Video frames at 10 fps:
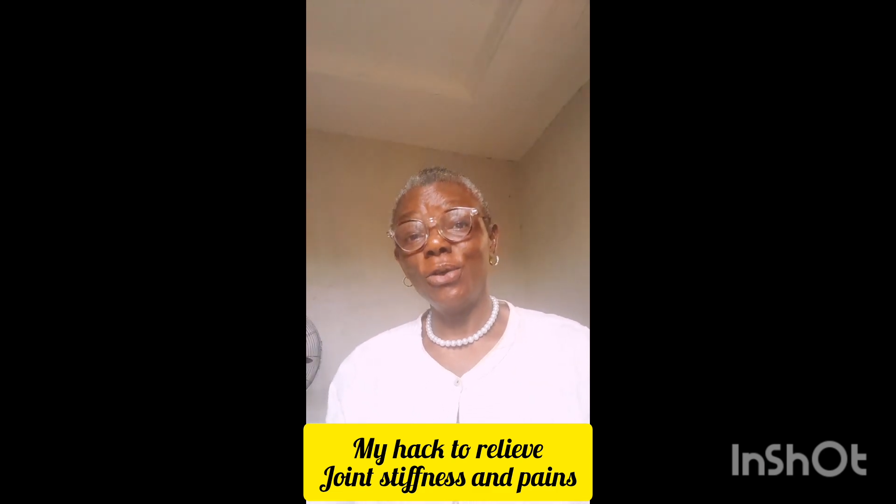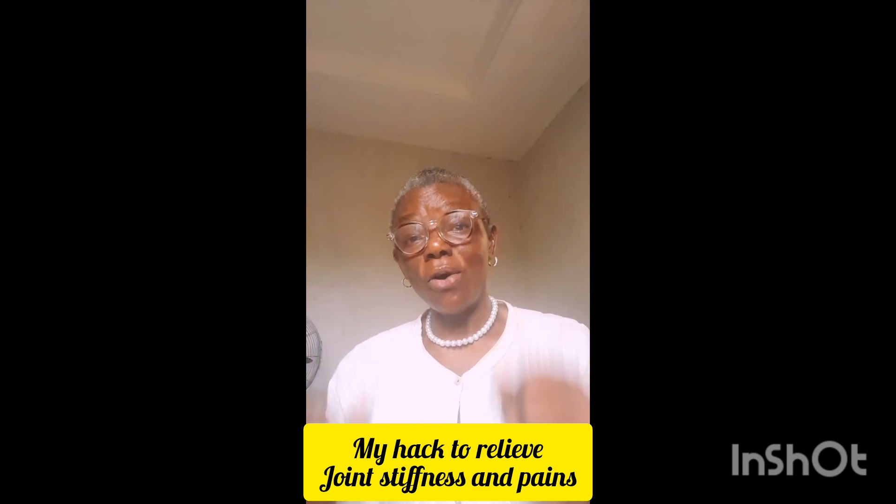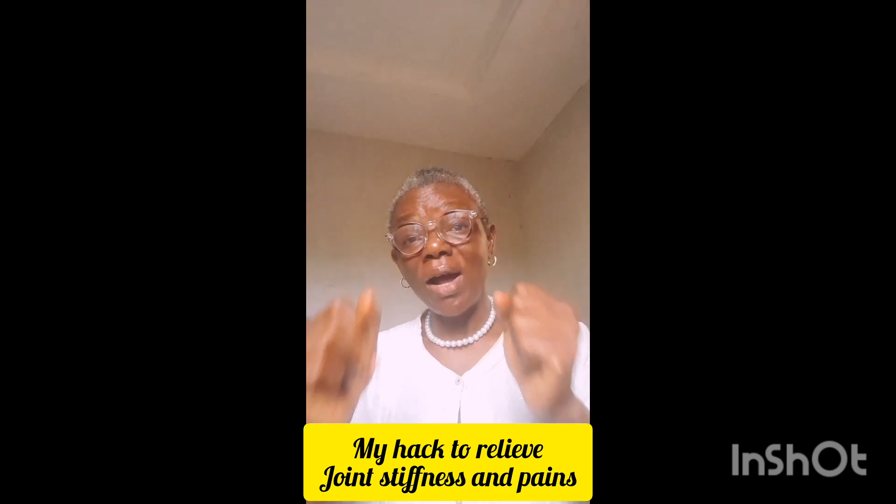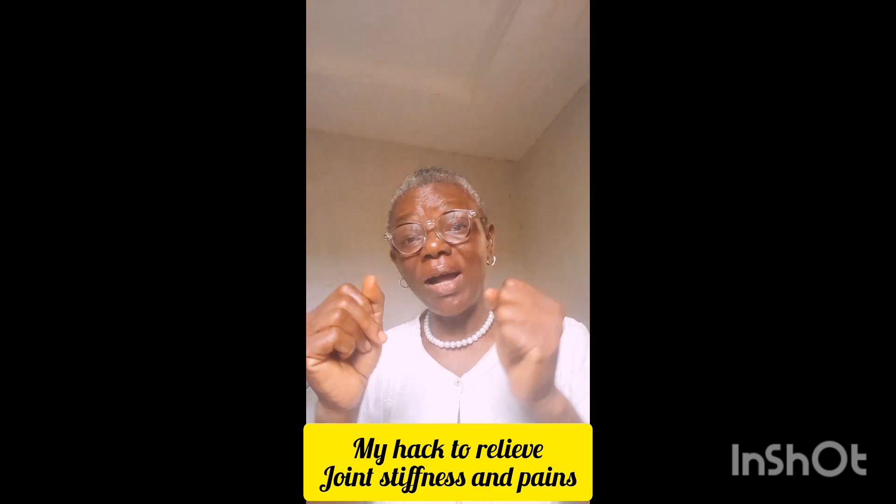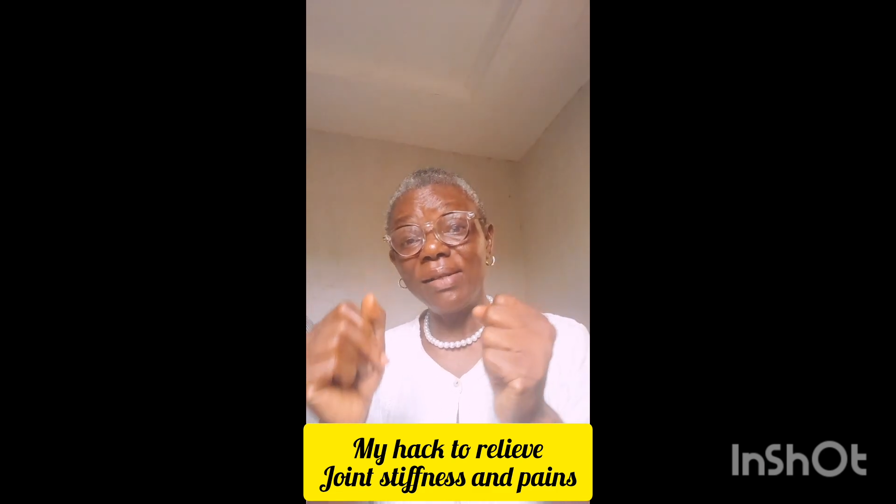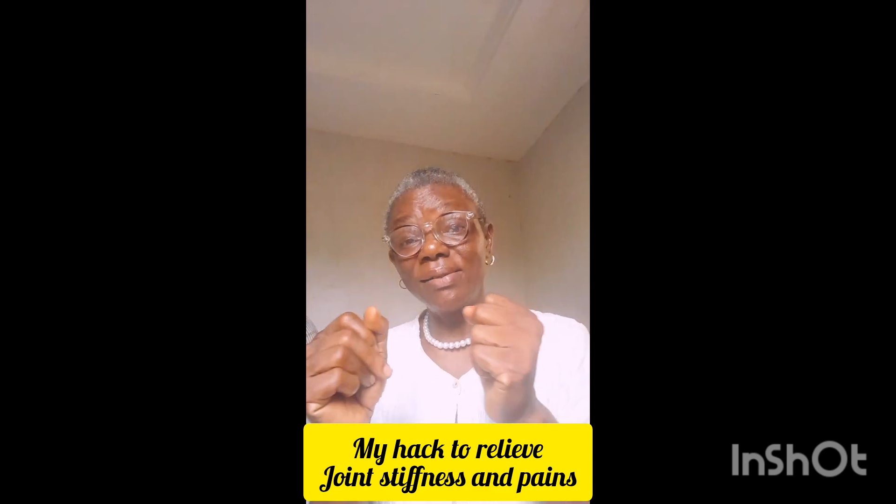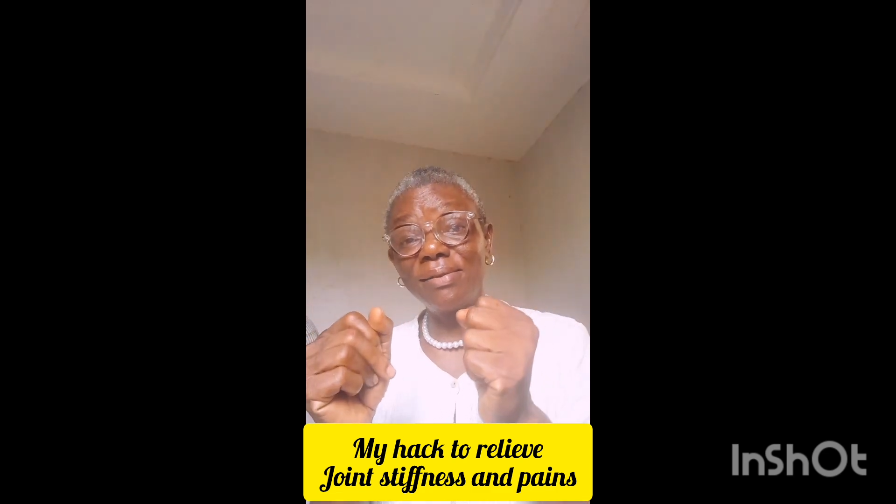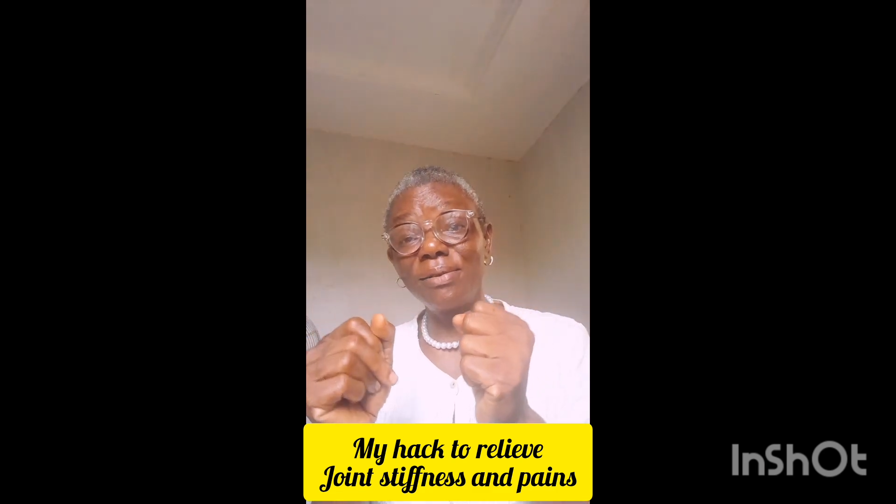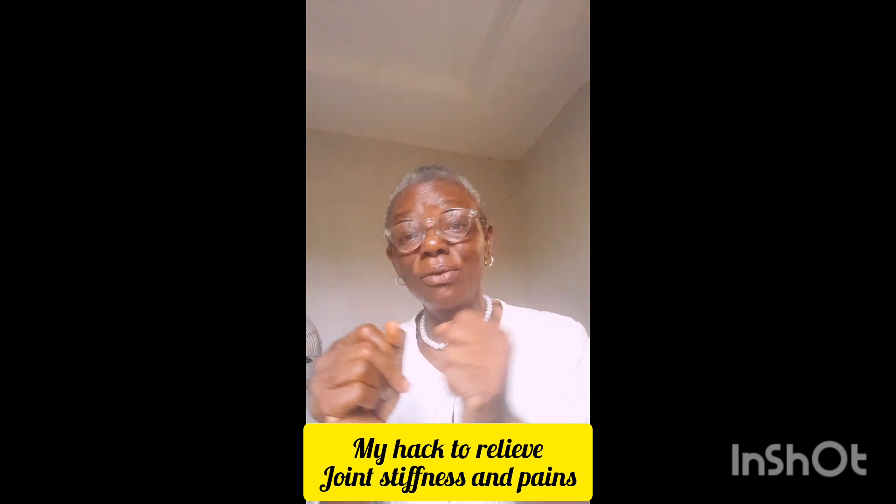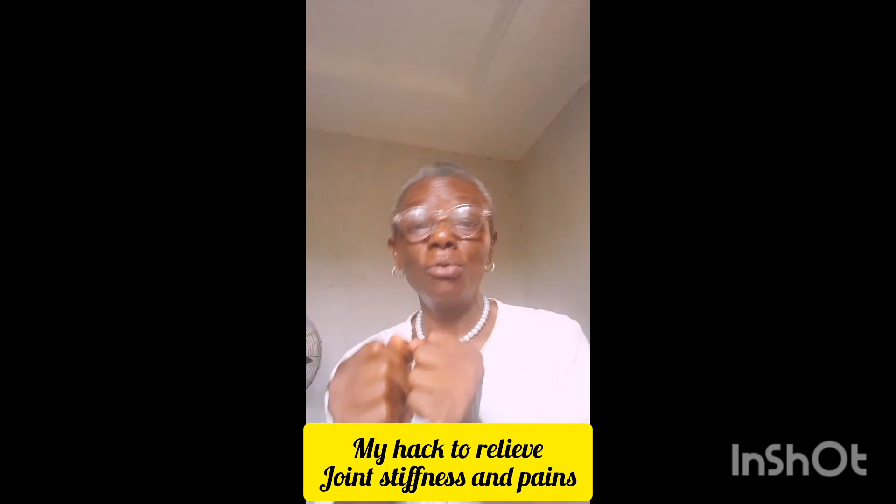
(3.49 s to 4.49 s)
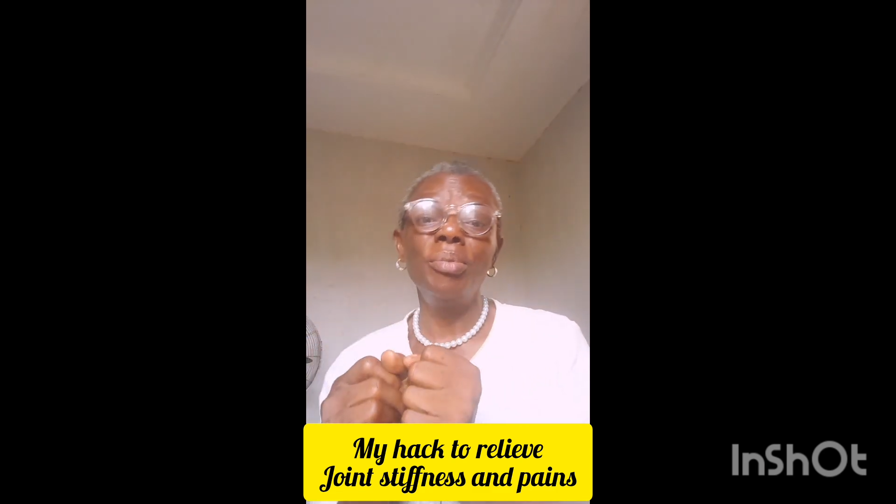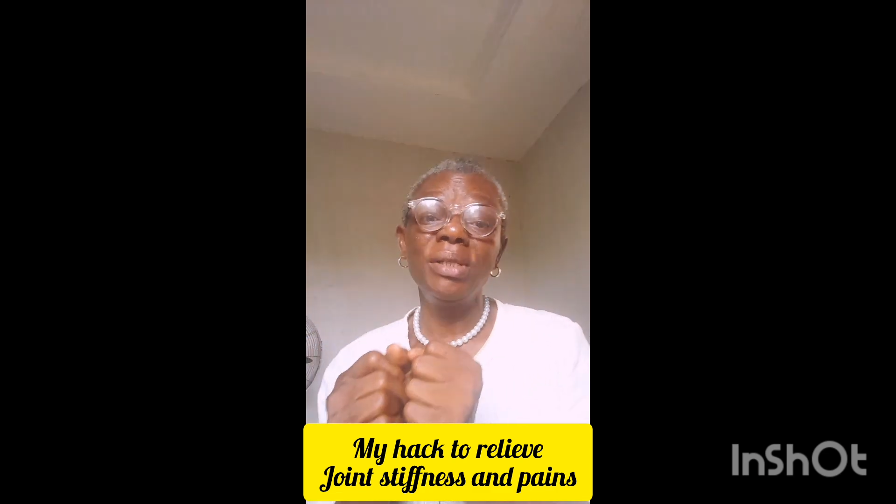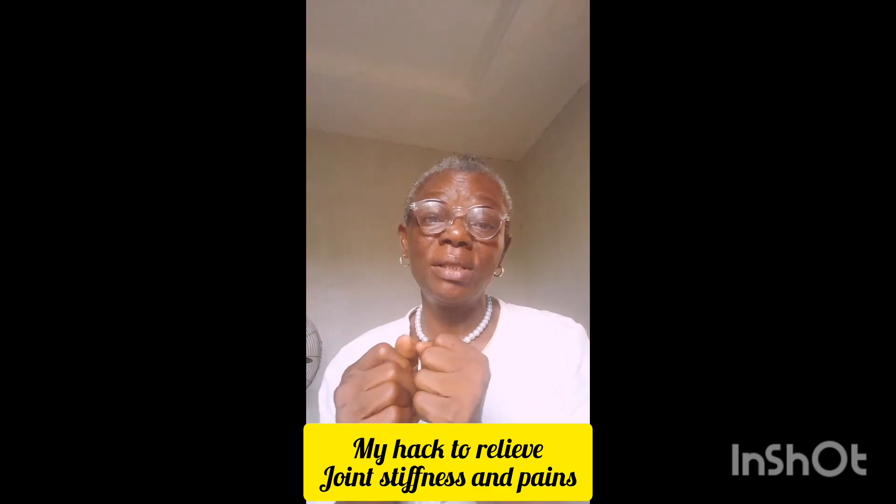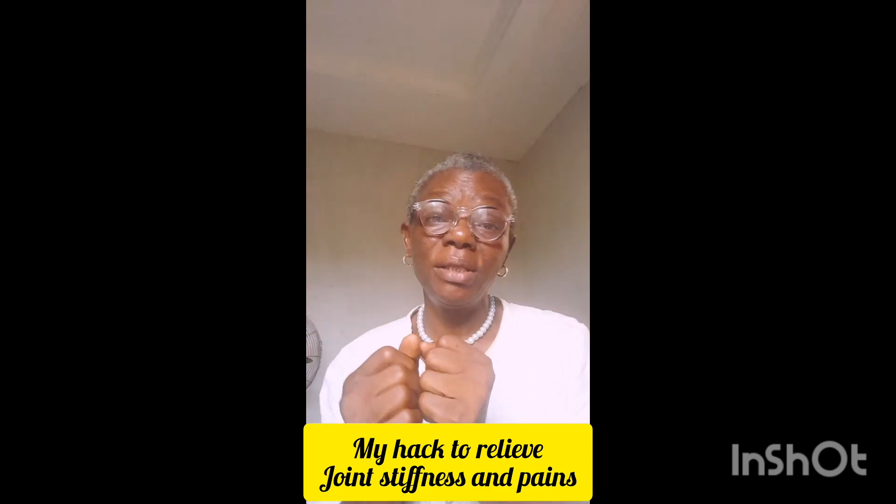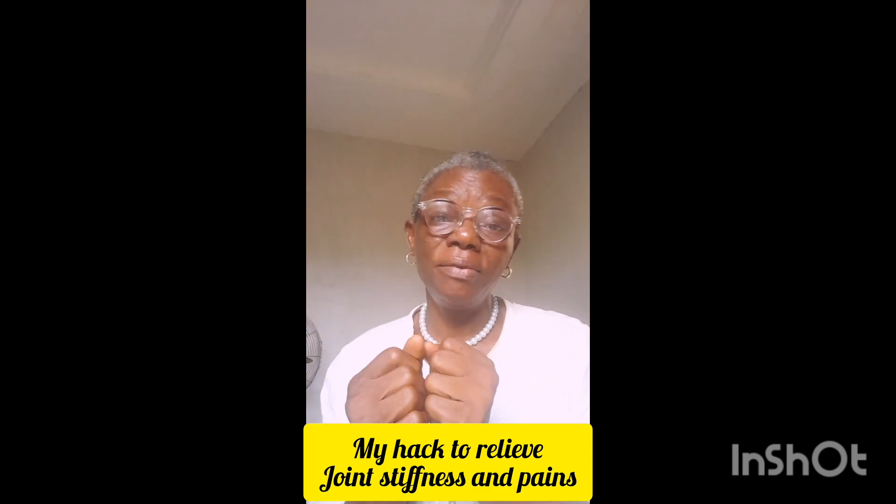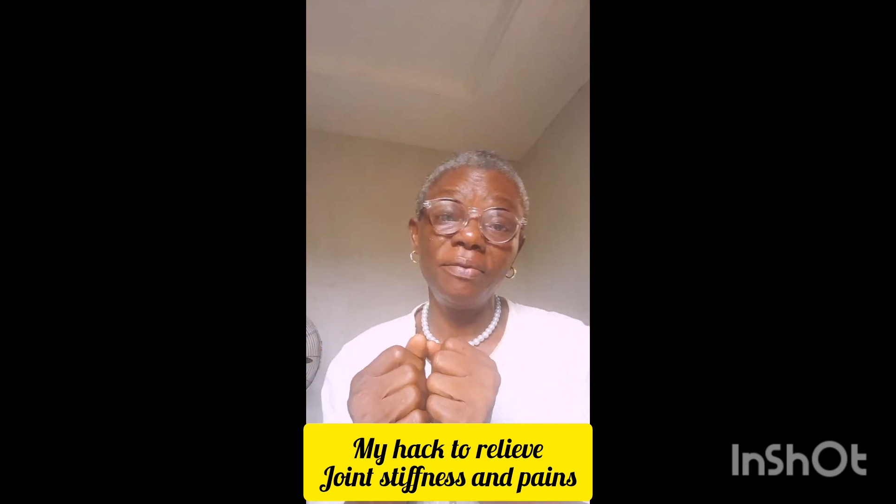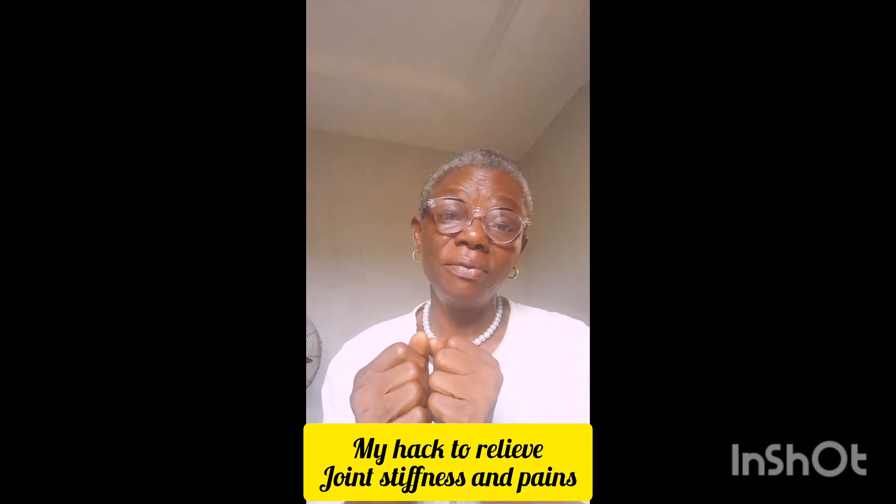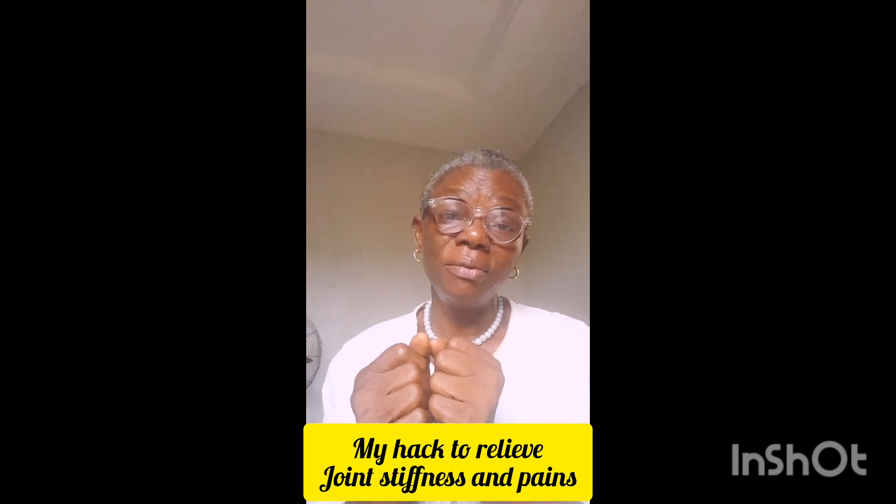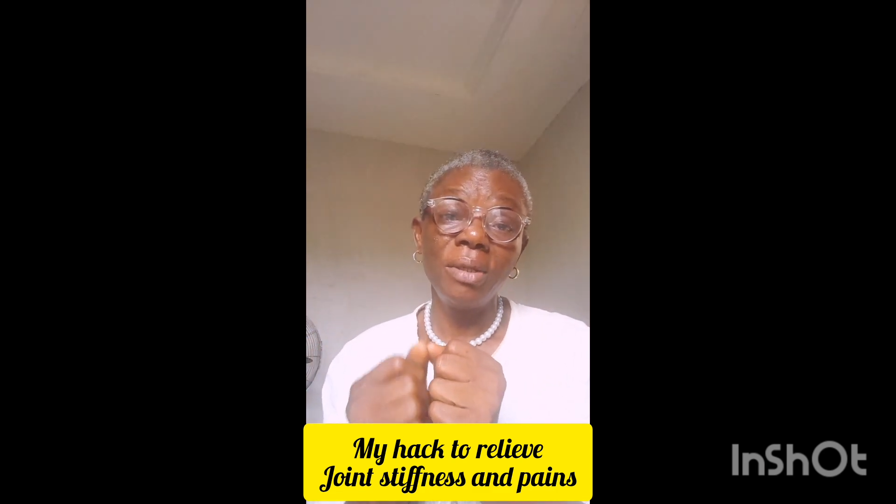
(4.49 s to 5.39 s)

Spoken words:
your hands could be stiff.